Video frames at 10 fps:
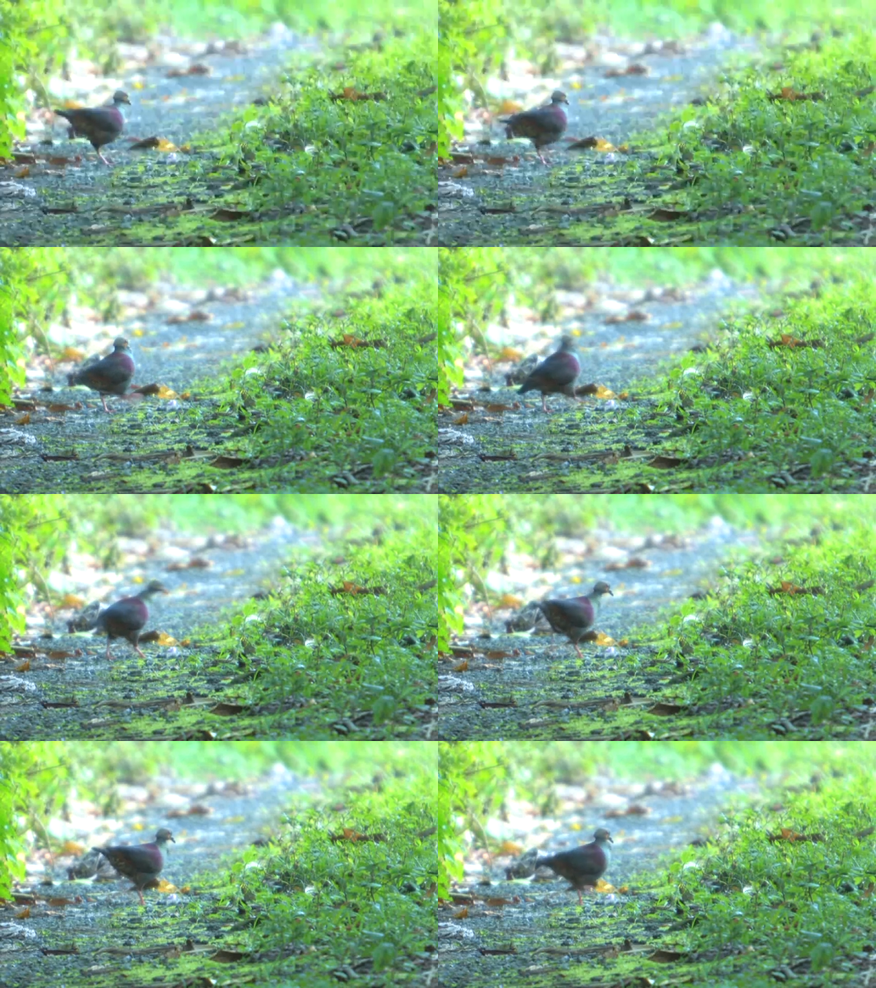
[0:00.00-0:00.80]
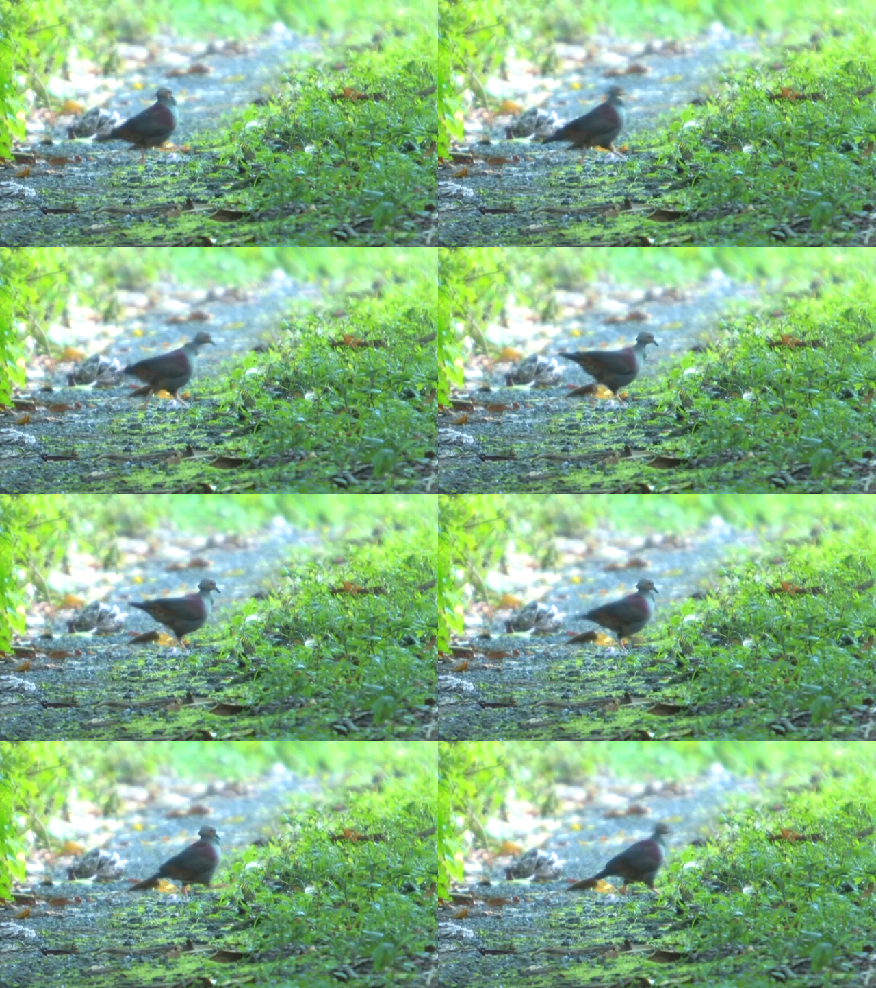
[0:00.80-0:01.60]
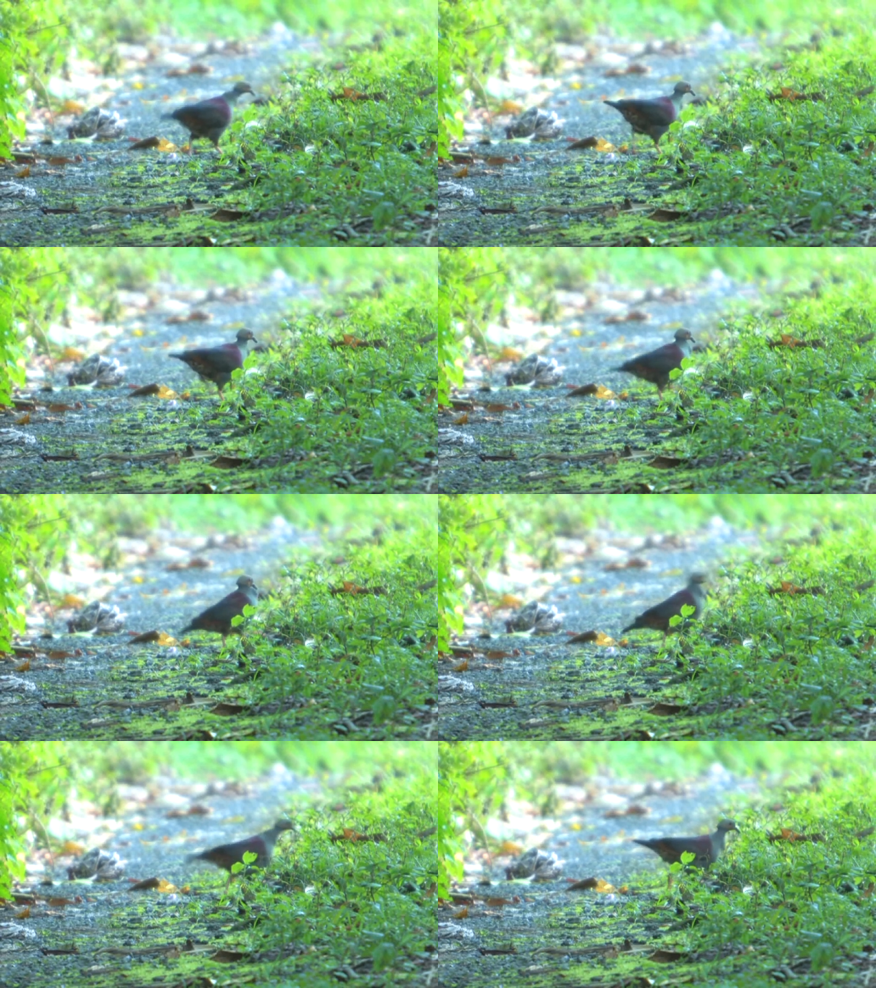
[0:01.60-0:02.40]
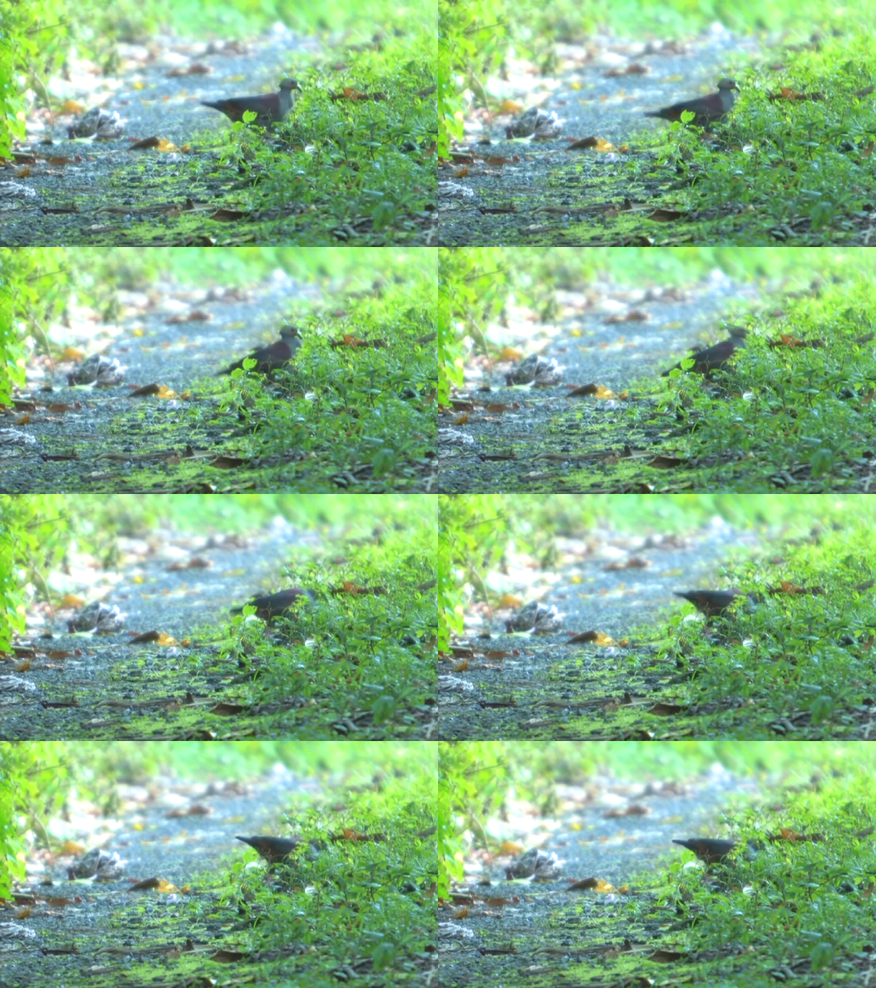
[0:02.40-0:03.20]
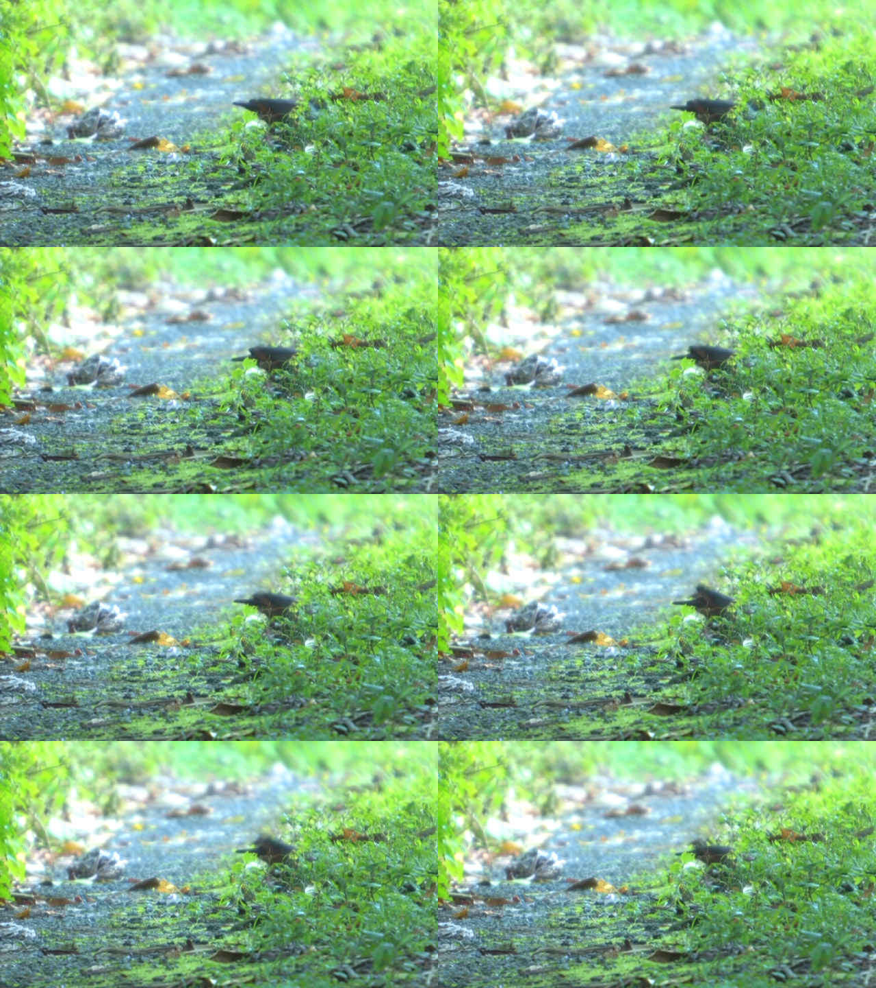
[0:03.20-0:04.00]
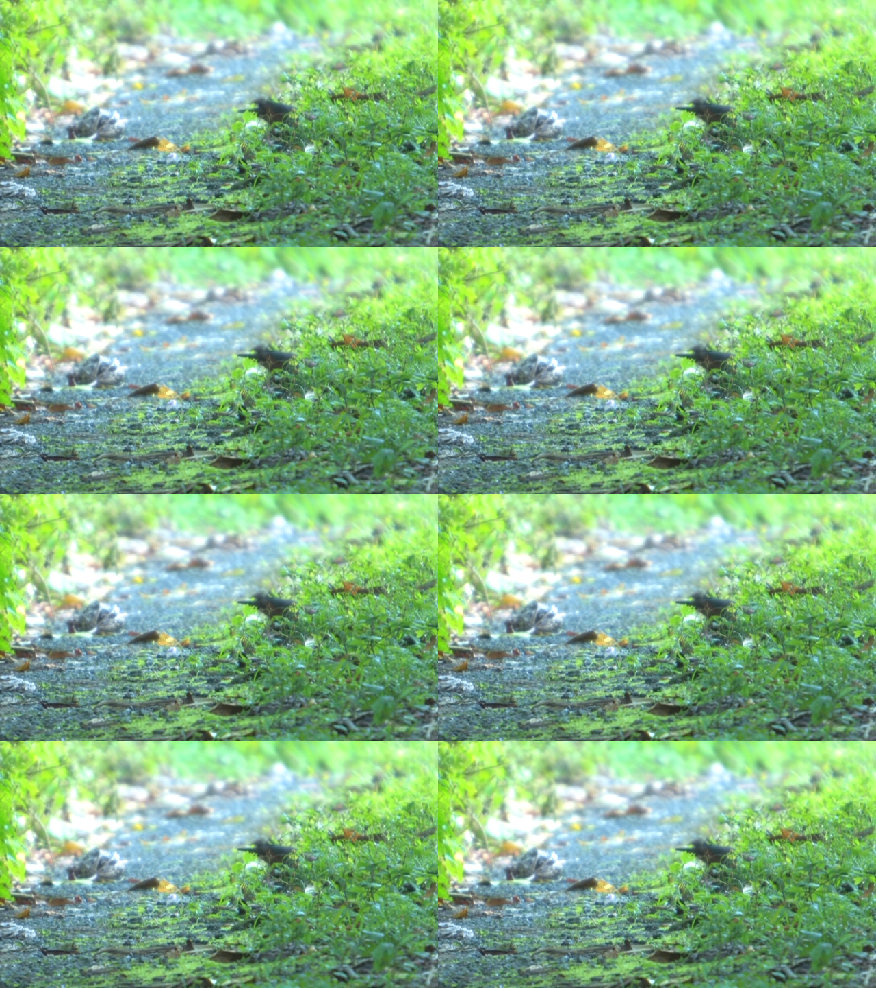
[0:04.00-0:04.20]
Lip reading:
(no speaker visible)